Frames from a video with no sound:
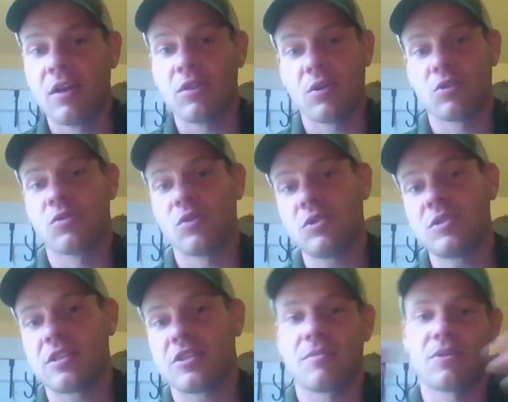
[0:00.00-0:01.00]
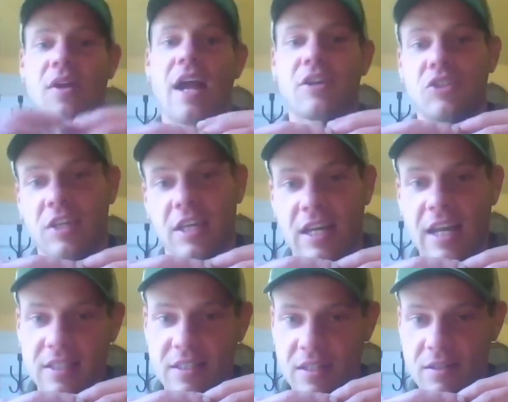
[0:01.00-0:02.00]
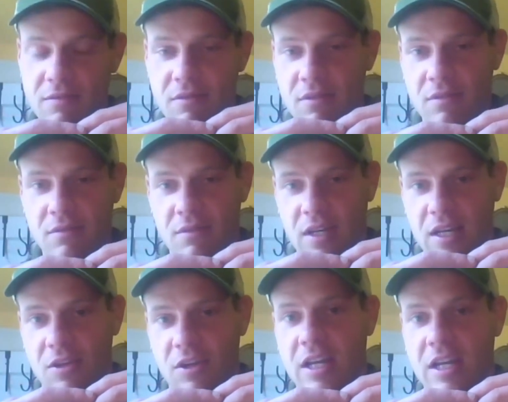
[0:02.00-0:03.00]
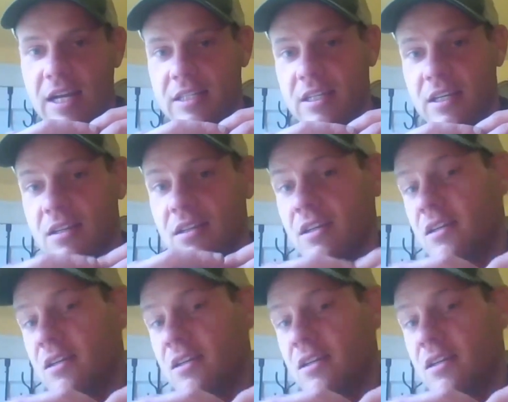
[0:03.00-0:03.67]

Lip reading: those root systems are actually connected, and they're connected.